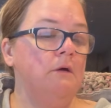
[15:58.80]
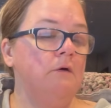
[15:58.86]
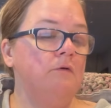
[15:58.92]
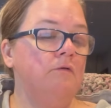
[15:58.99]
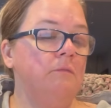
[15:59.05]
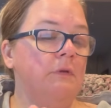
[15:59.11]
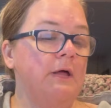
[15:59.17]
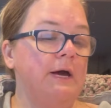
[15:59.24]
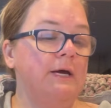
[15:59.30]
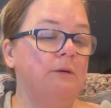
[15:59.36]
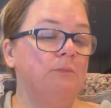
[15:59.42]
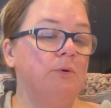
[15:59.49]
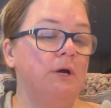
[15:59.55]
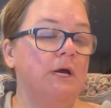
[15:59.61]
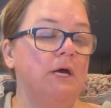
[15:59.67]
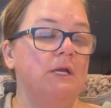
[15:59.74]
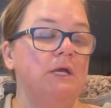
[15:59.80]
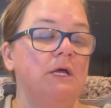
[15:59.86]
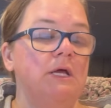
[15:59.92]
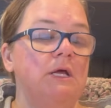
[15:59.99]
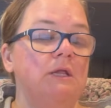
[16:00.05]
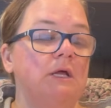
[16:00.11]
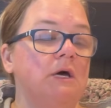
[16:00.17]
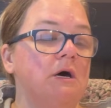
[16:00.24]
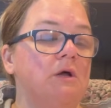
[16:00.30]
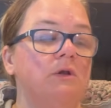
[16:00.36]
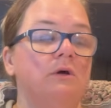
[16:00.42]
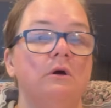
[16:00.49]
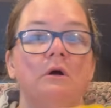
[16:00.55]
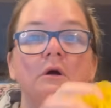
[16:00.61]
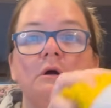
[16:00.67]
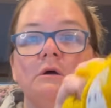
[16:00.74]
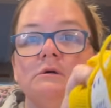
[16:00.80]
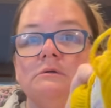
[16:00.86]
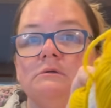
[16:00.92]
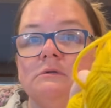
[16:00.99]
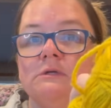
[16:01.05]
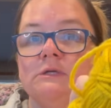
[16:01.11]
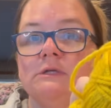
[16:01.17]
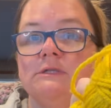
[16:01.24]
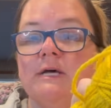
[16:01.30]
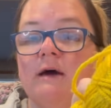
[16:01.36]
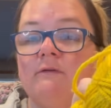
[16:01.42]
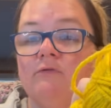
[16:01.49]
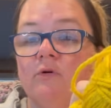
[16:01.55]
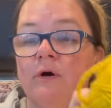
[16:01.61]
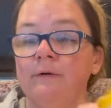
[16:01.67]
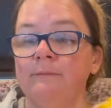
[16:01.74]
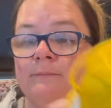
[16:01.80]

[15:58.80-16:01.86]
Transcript: from Lion Brand in the color Saffron.